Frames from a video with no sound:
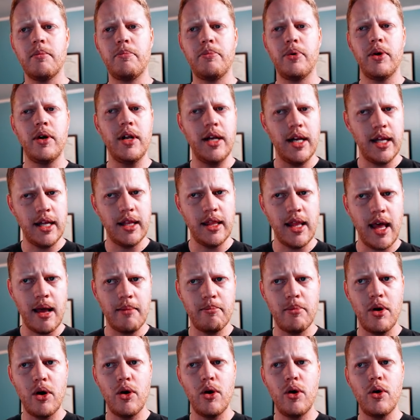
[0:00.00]
put it in
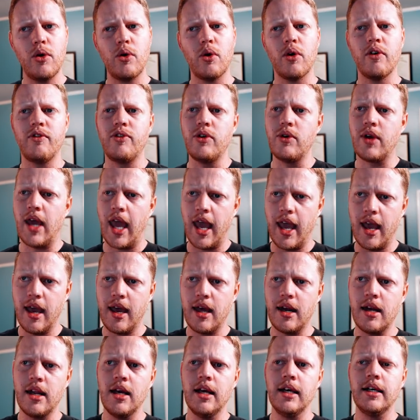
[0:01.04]
that mode, or if you
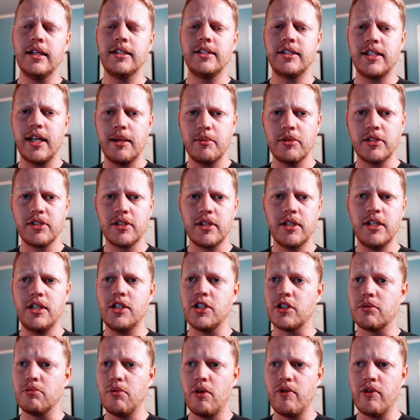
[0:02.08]
can seamlessly
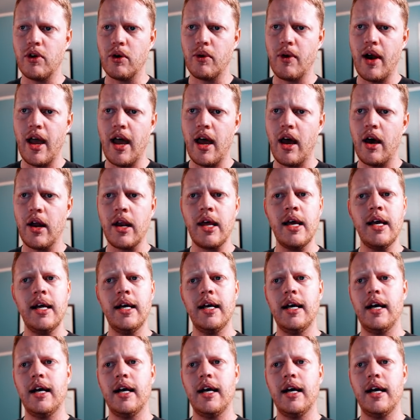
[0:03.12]
just move it around.